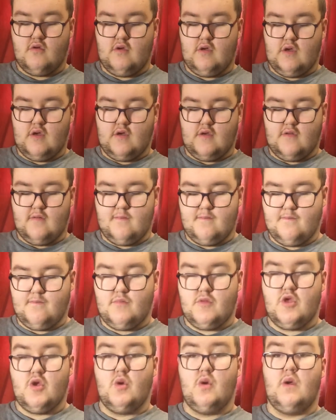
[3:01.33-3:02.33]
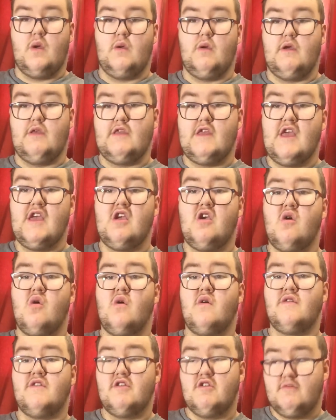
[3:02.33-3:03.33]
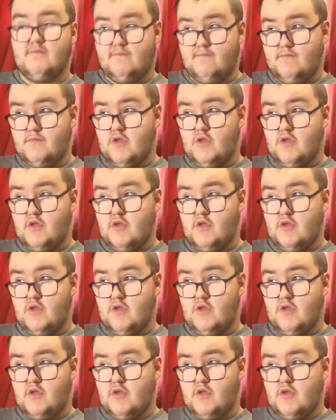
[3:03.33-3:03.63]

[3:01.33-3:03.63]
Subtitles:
yeah. So anyway, they go on their